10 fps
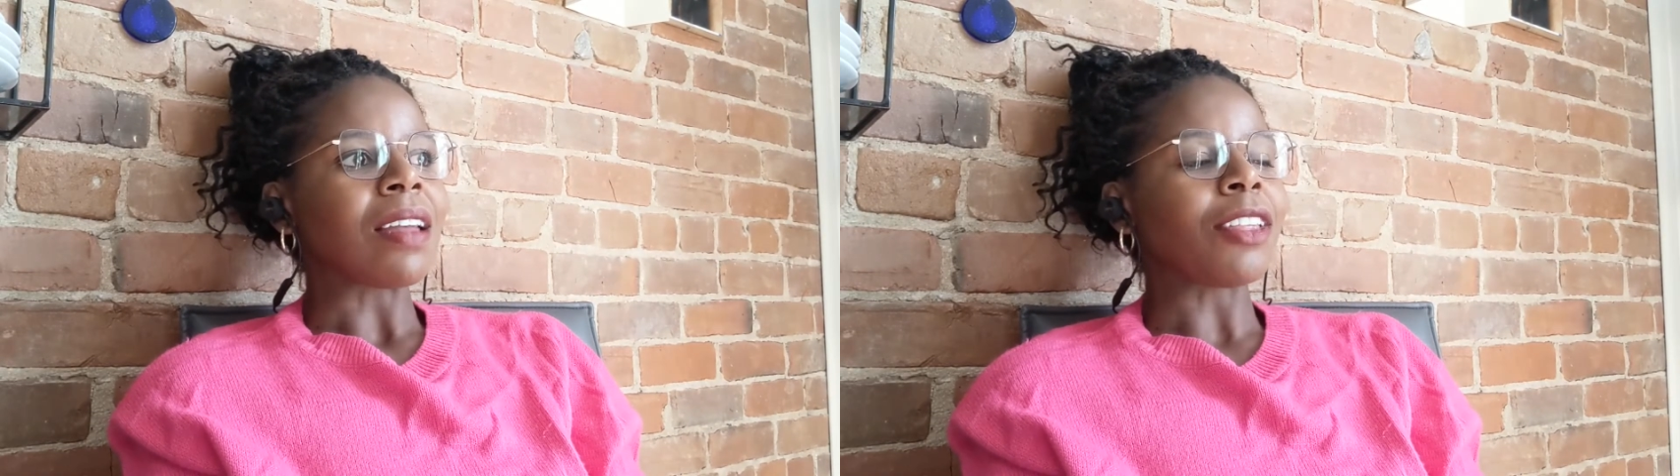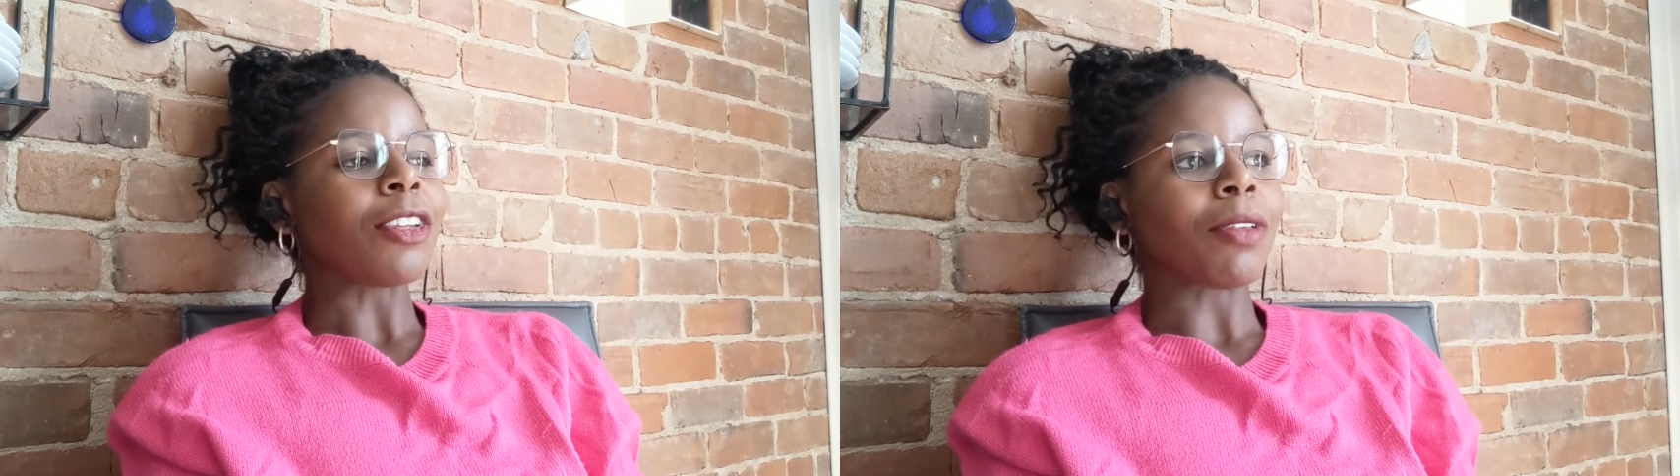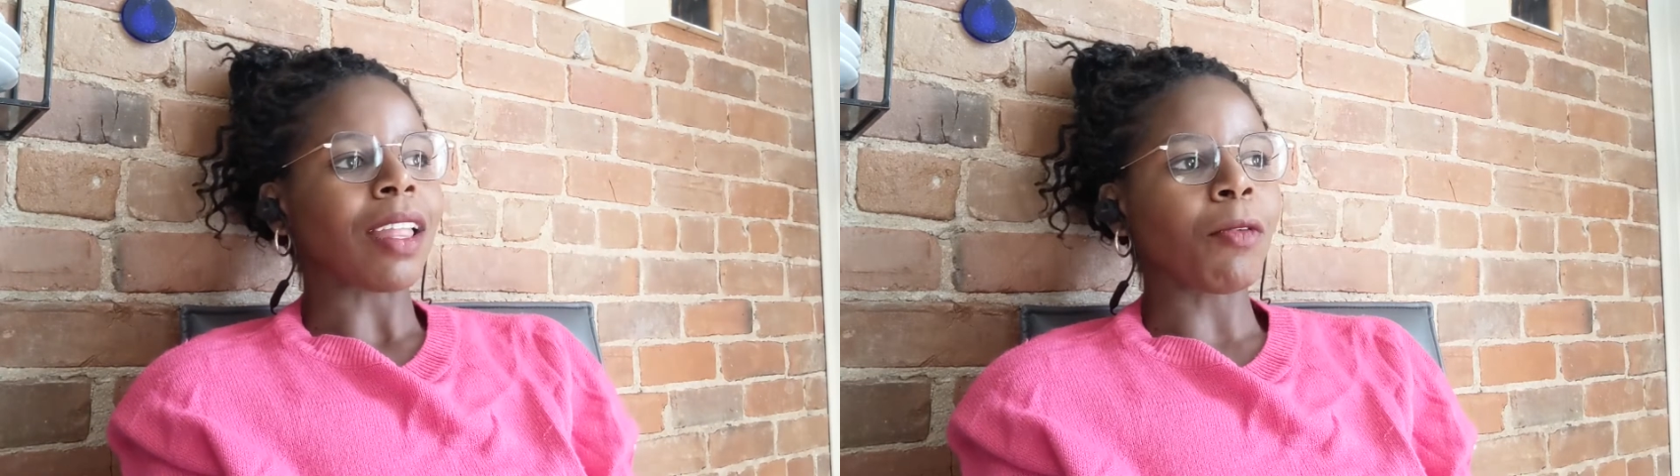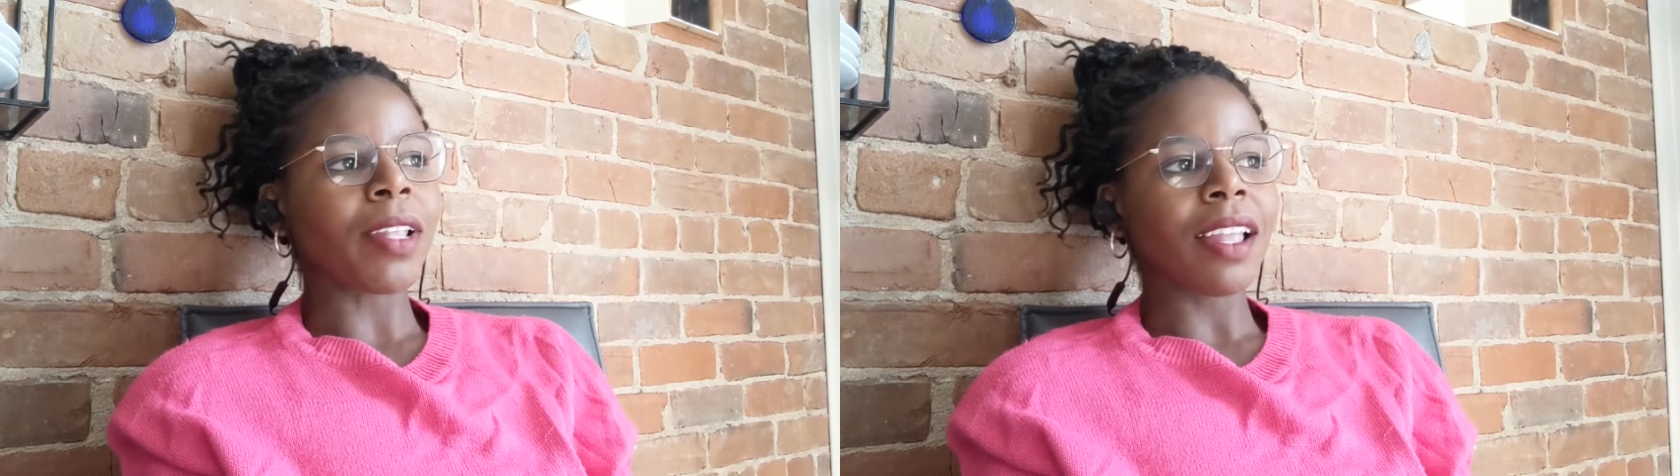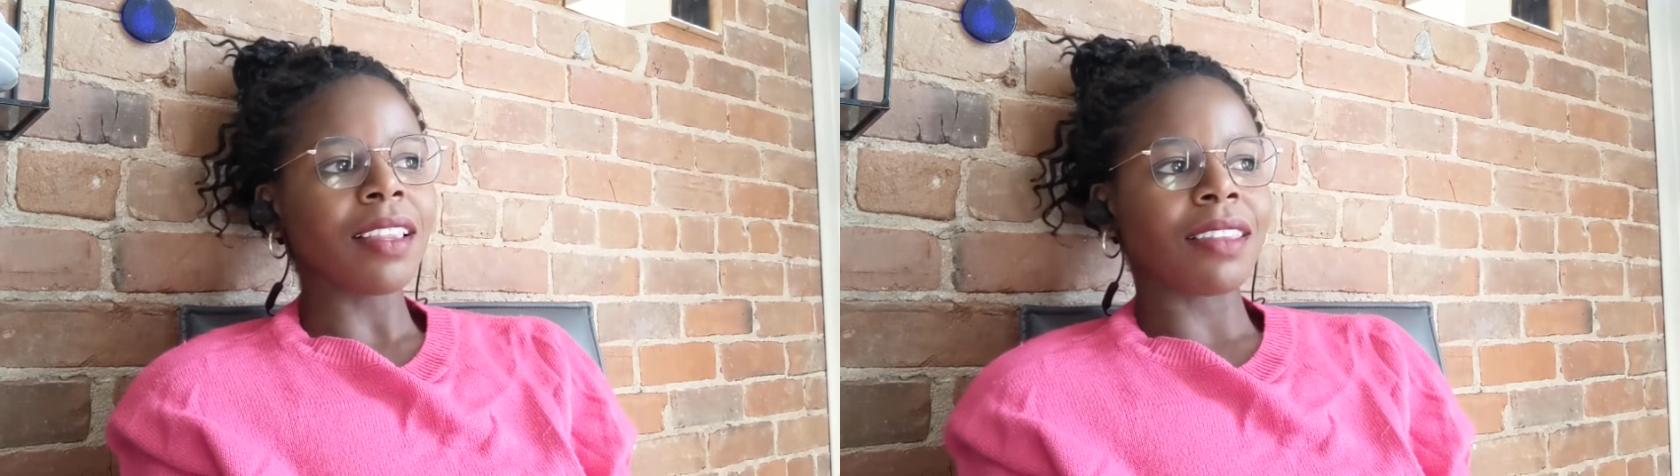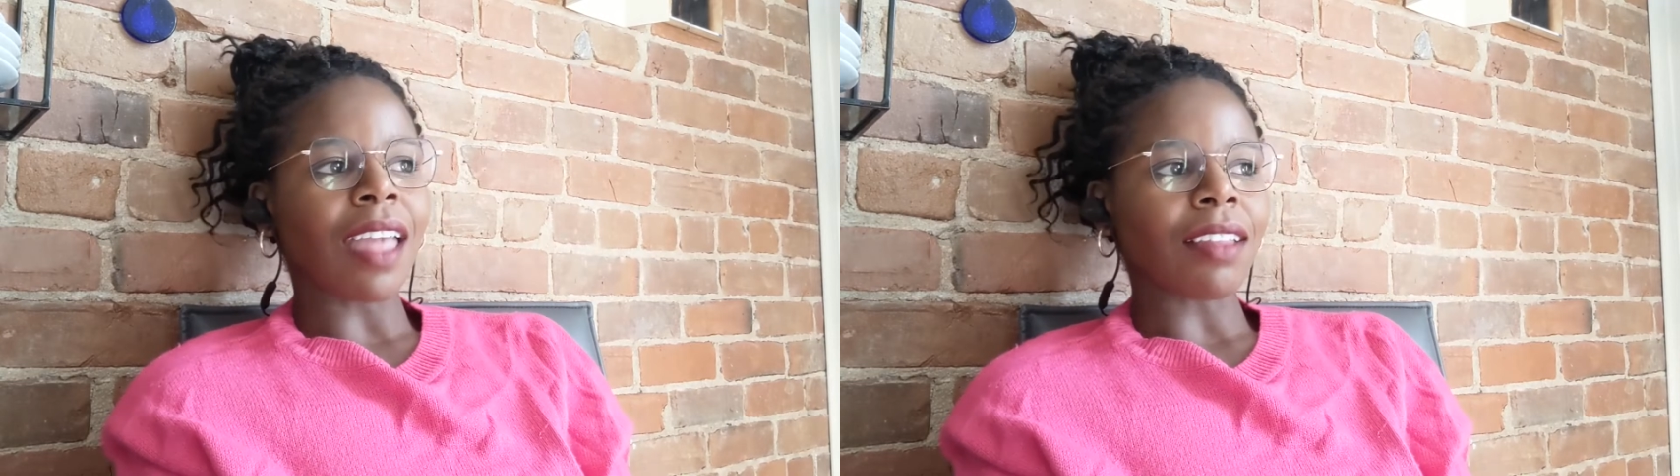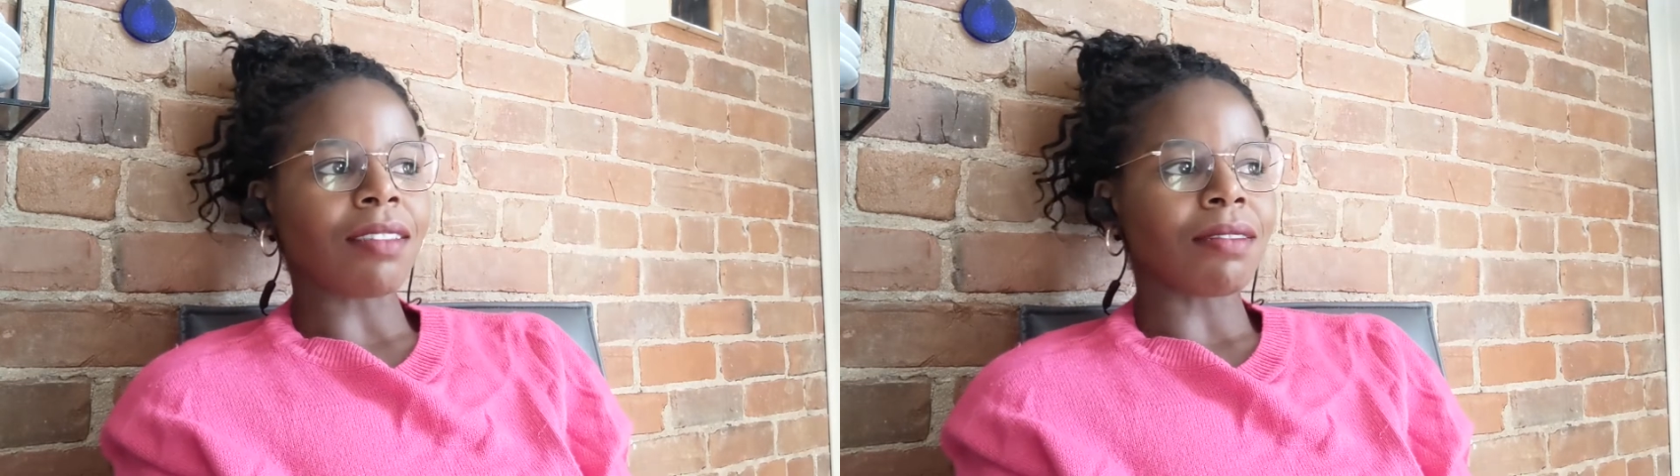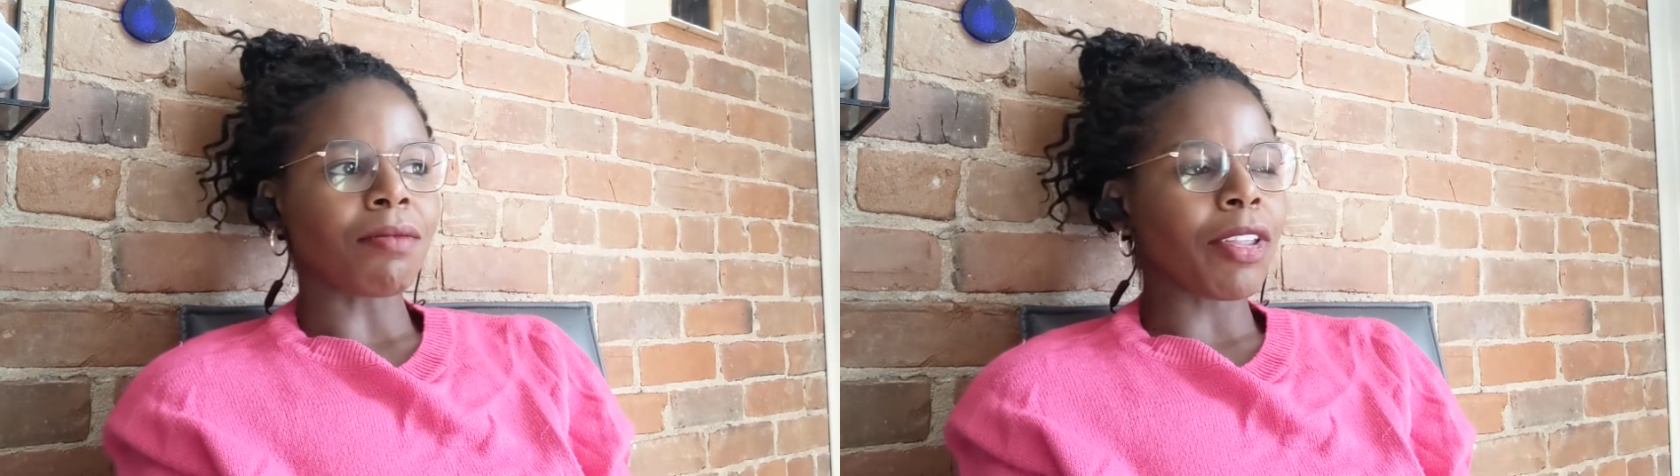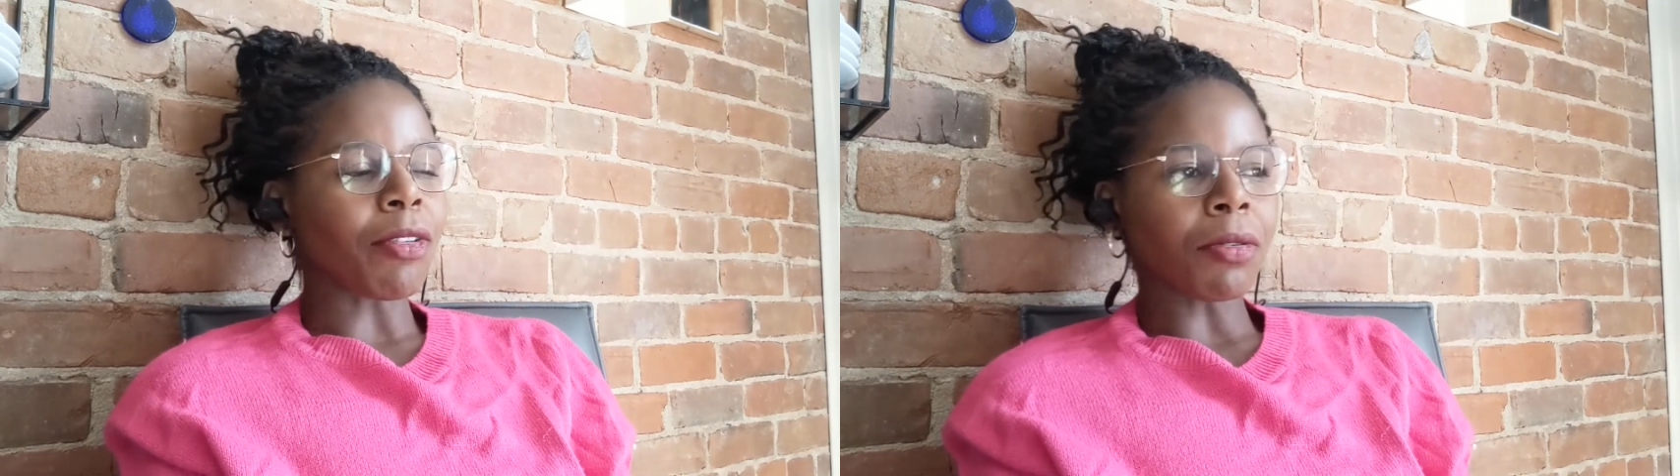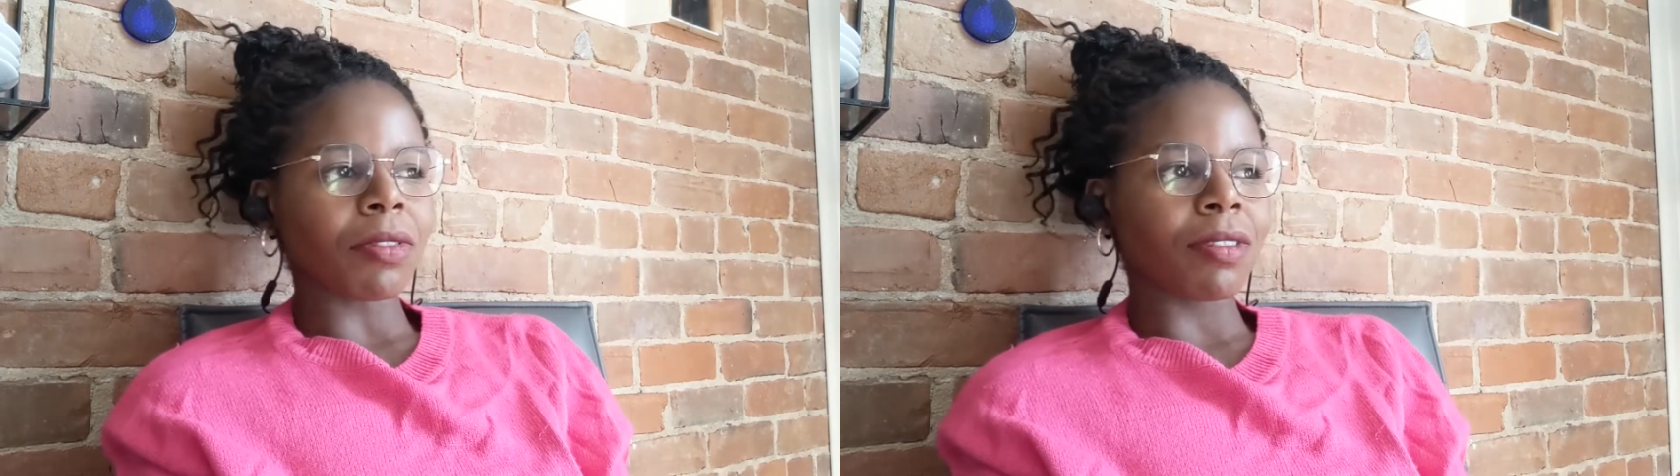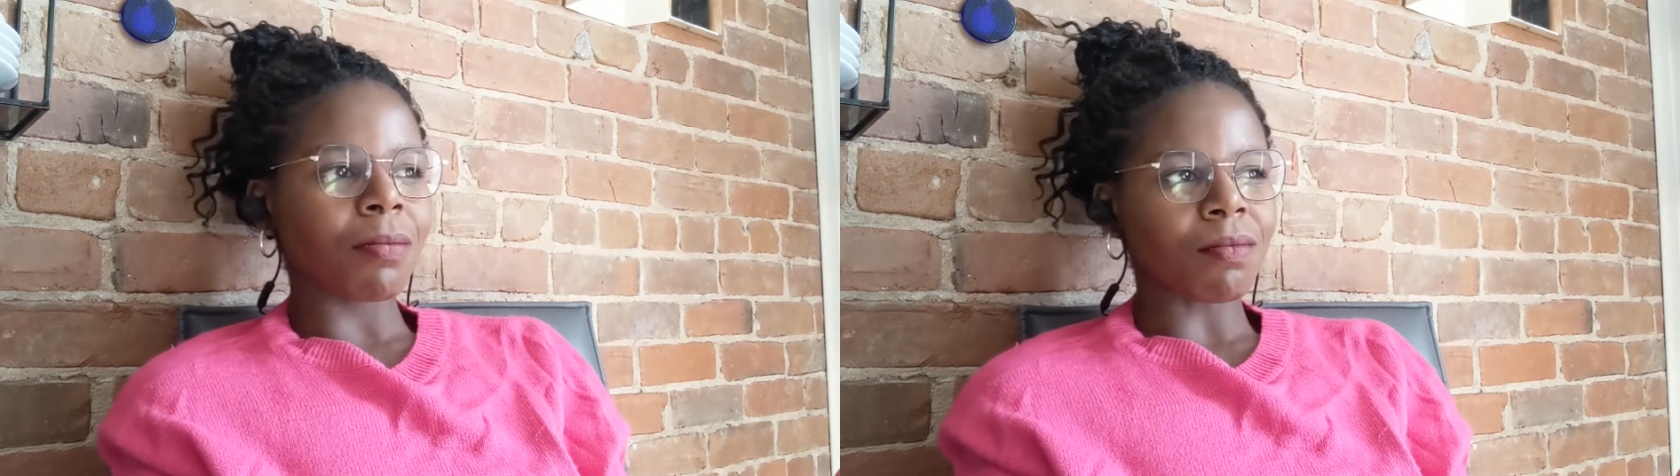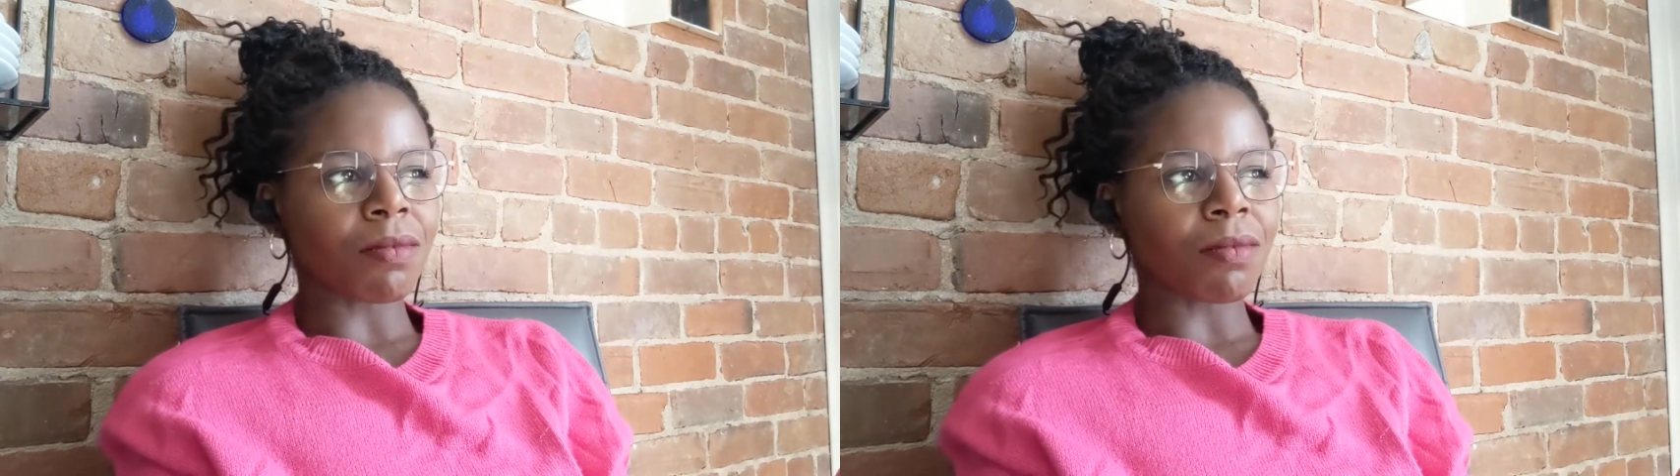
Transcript: I don't know, like we don't